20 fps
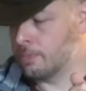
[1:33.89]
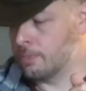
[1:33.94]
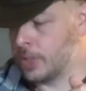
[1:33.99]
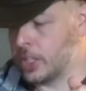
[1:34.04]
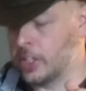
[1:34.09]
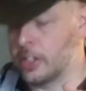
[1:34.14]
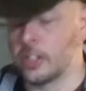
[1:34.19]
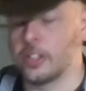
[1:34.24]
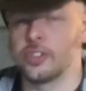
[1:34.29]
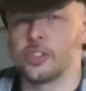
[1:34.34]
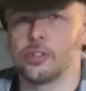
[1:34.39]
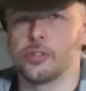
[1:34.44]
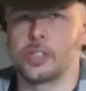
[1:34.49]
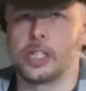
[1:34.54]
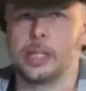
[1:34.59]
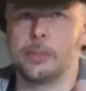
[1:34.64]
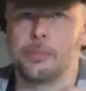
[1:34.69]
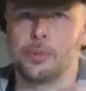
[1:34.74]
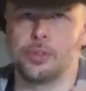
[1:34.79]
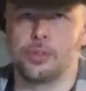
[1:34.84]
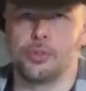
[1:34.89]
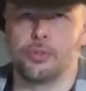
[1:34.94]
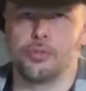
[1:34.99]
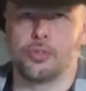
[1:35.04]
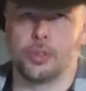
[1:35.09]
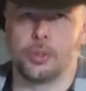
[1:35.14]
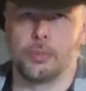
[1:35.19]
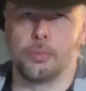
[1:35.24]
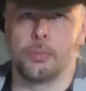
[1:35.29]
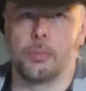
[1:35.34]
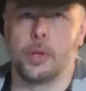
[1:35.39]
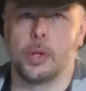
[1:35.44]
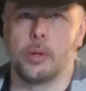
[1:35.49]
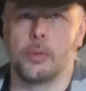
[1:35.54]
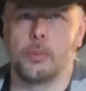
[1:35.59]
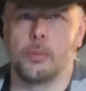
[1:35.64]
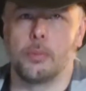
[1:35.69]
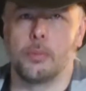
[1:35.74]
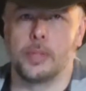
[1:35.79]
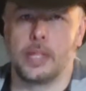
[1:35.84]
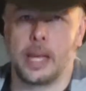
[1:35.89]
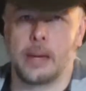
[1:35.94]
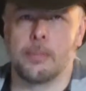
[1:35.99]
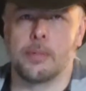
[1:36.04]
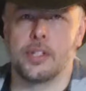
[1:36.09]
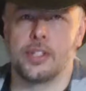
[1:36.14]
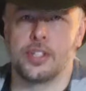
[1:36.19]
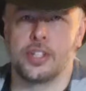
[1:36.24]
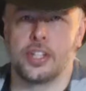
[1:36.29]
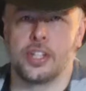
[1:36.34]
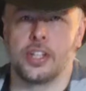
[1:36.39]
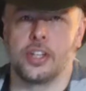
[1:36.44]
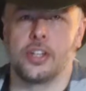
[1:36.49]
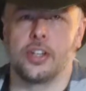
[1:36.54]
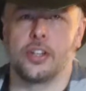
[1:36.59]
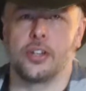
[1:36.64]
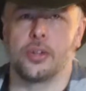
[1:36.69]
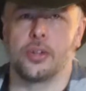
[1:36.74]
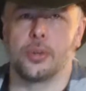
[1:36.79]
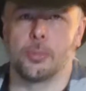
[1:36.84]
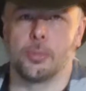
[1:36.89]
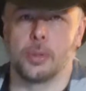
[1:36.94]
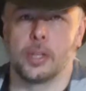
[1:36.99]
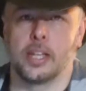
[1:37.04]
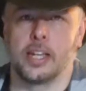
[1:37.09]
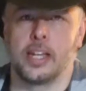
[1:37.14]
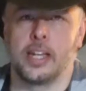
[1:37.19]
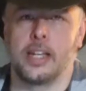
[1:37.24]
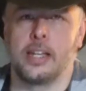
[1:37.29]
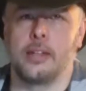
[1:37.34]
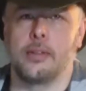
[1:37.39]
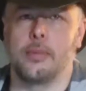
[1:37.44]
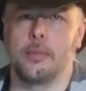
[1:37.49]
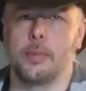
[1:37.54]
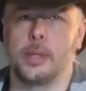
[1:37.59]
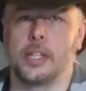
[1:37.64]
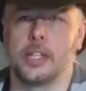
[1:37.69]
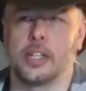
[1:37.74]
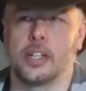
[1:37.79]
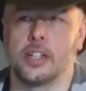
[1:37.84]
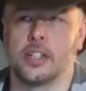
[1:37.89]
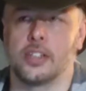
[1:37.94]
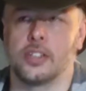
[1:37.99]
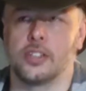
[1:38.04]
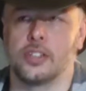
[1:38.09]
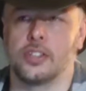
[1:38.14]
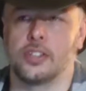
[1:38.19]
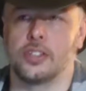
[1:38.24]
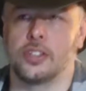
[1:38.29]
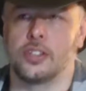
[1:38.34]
It also keeps you from damaging your blade because